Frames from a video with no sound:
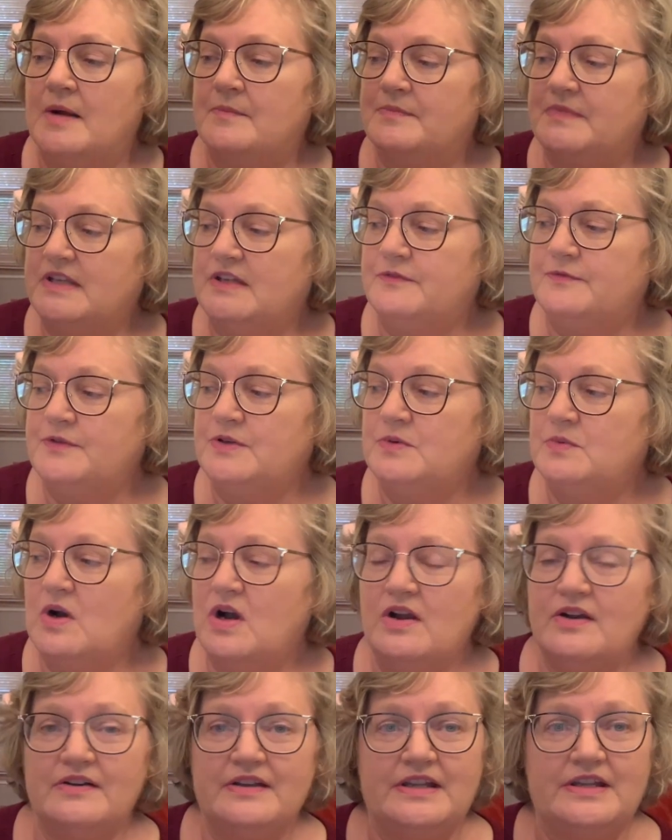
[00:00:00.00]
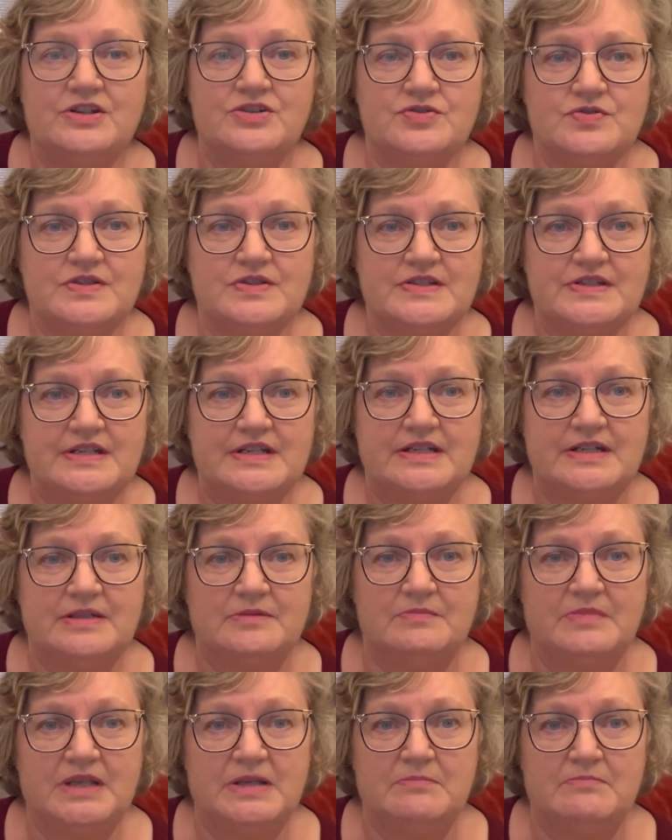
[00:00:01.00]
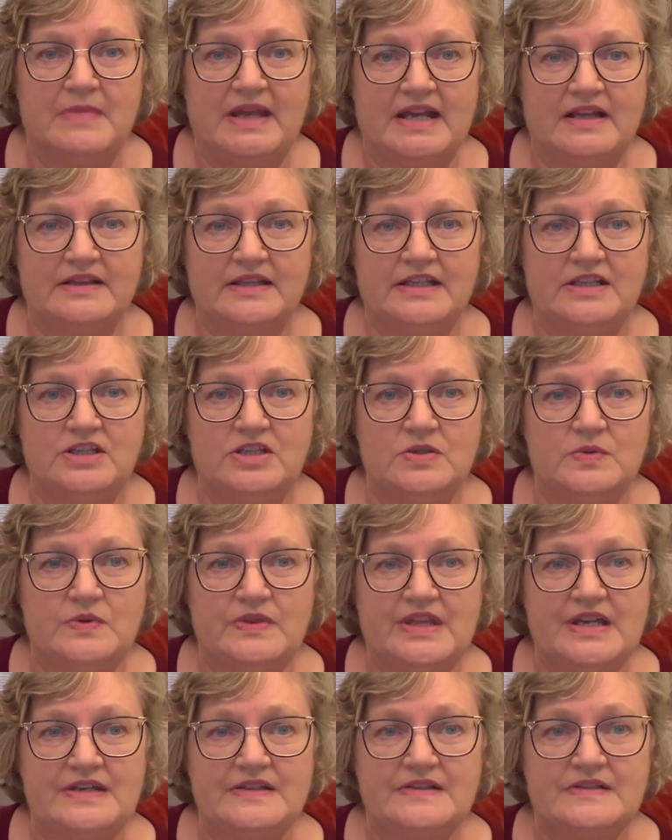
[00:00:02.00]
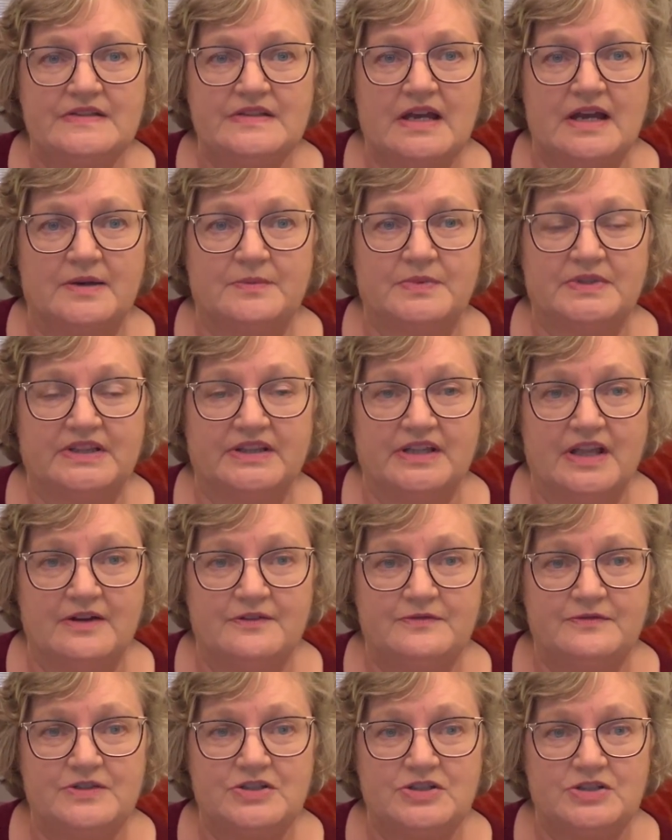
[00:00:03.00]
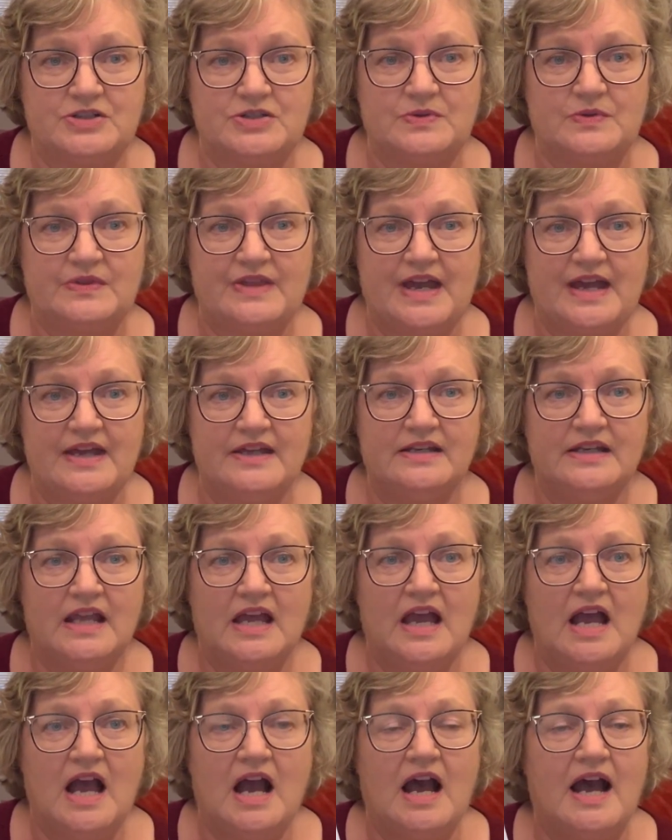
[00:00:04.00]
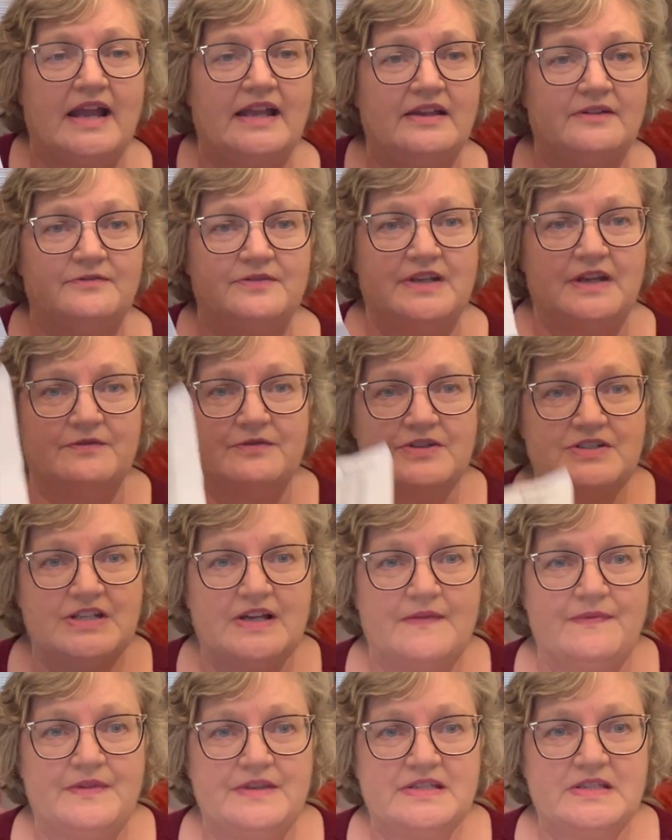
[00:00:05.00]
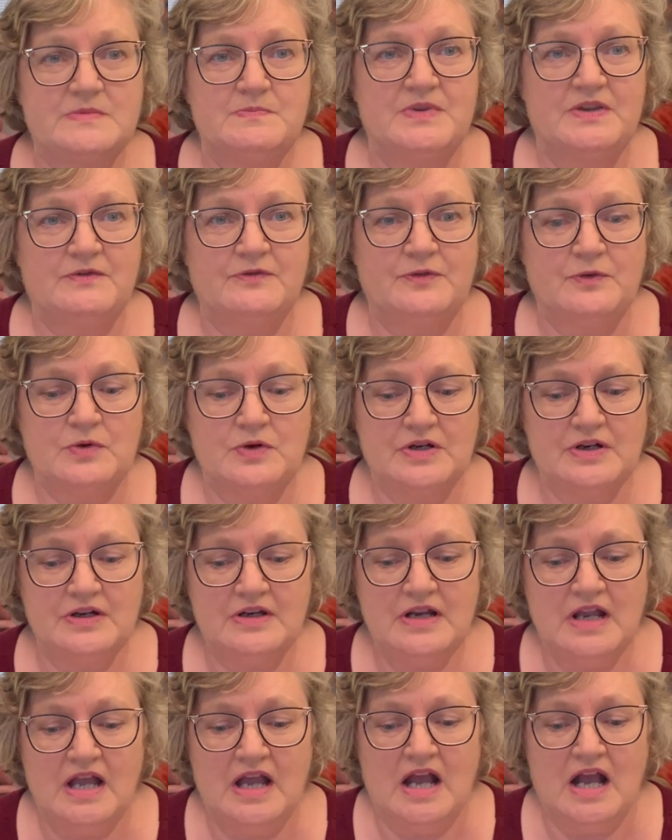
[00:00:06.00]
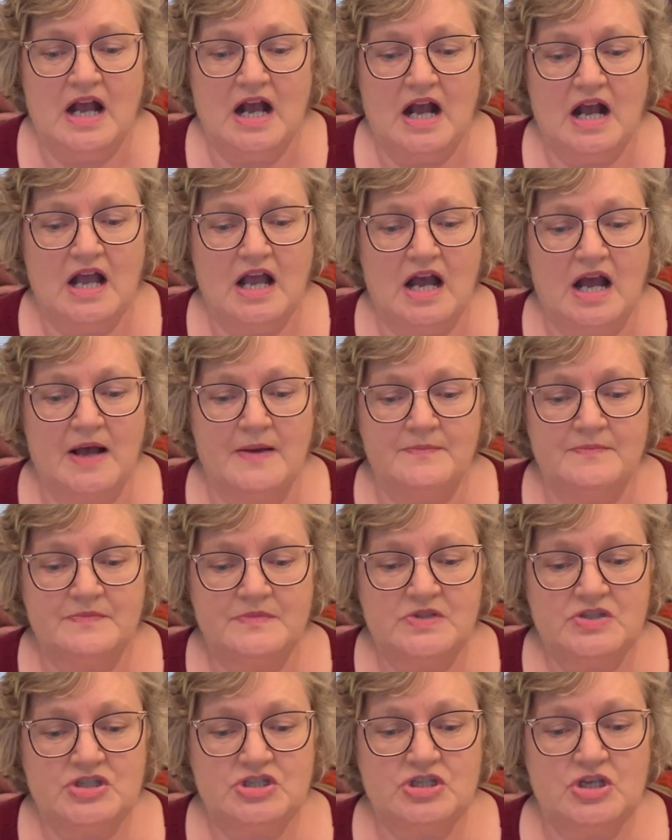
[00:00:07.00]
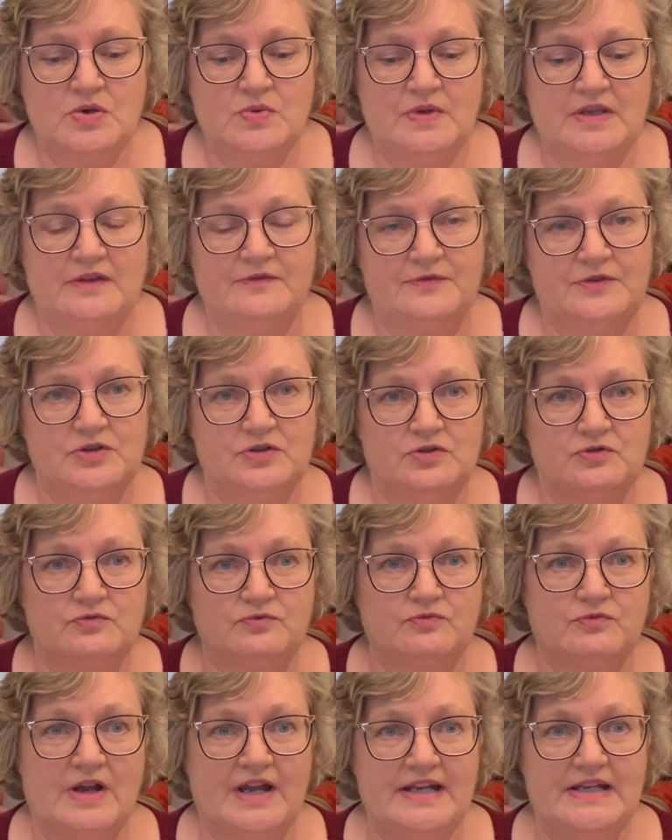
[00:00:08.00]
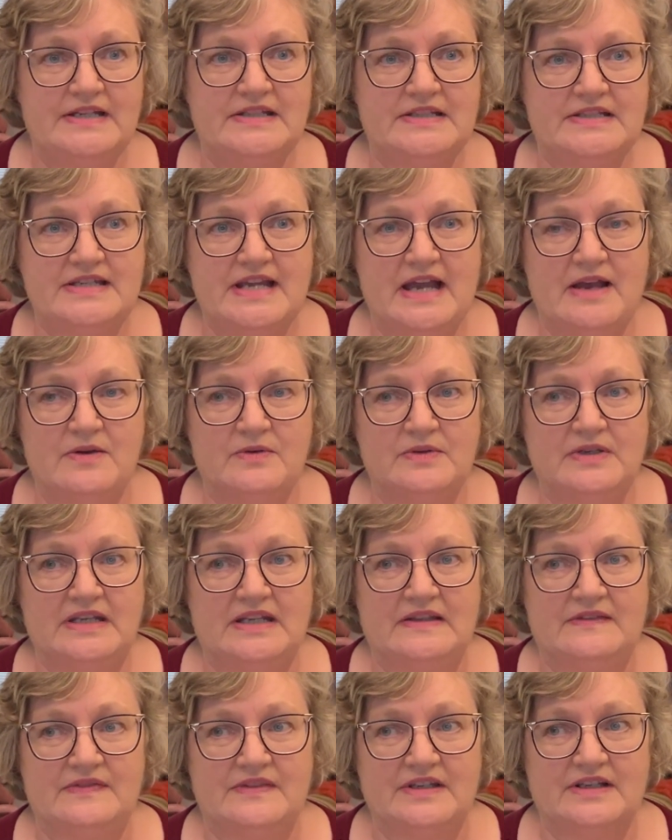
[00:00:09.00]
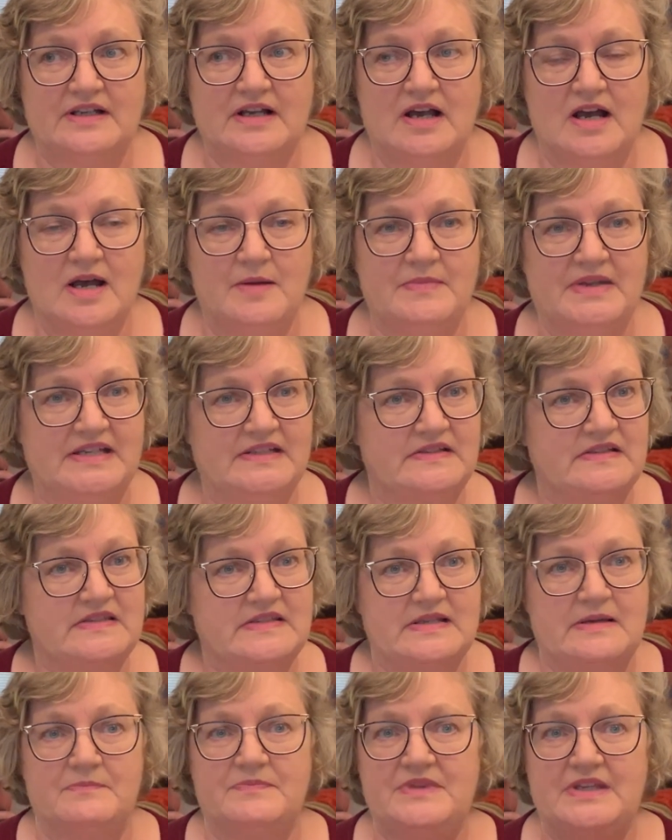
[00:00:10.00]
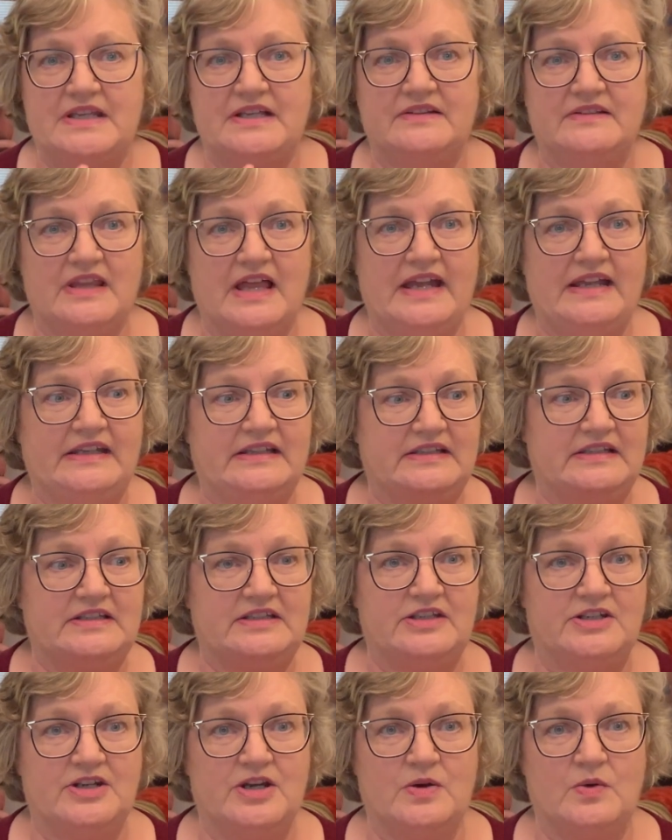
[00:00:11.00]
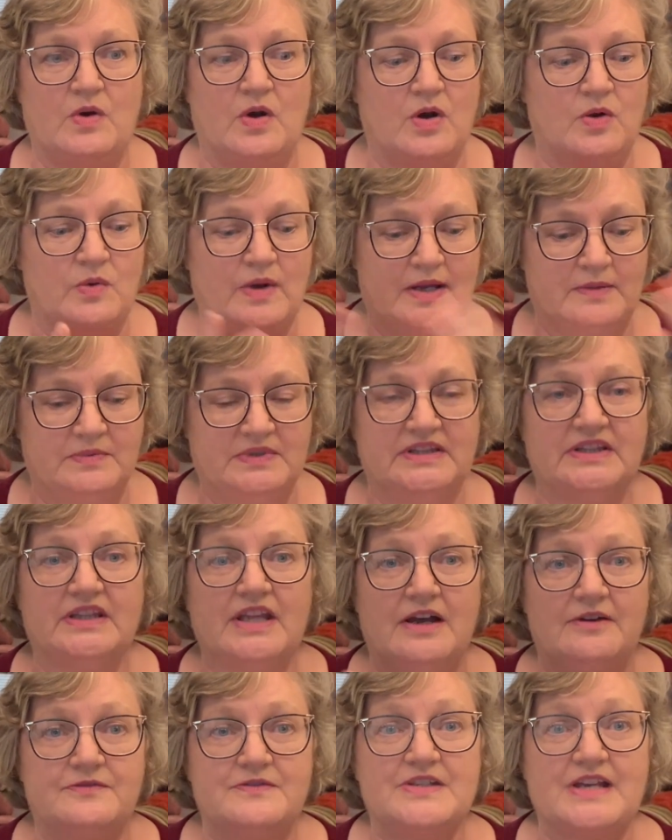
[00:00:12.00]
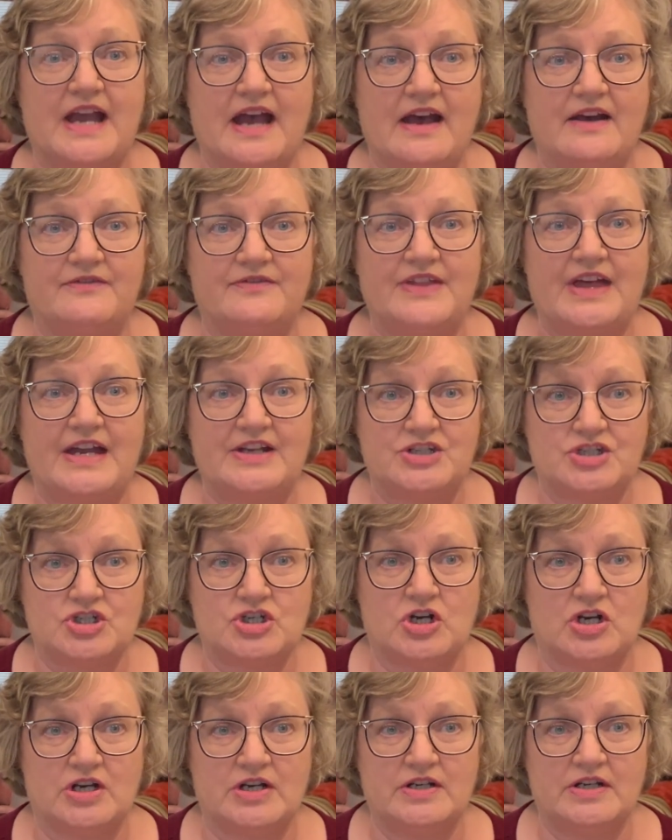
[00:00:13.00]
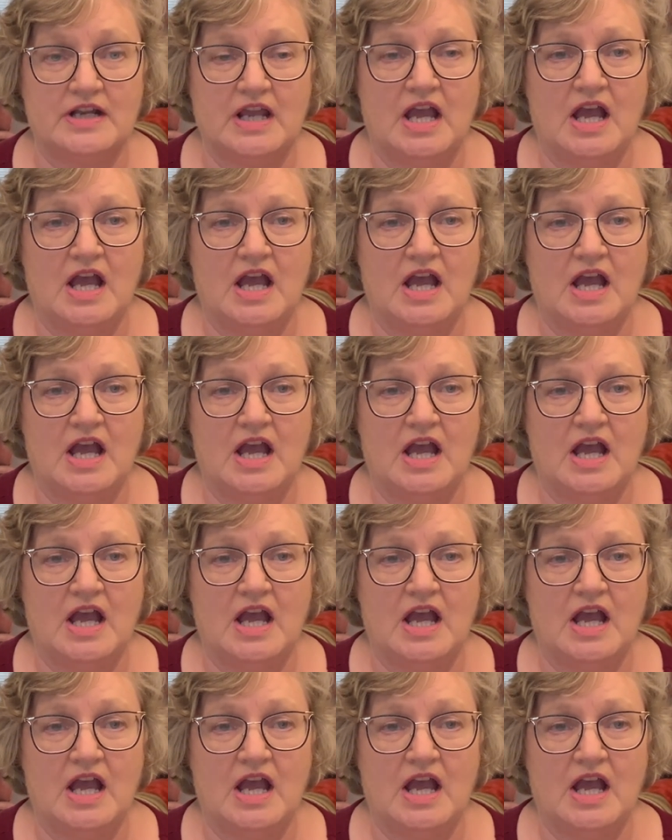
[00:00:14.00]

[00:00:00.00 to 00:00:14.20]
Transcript: if you are interested in me mailing you this, I would love to do that. I have never done this before. So if you'll write down in the comments something like, you know, oh, I would love to have that chart.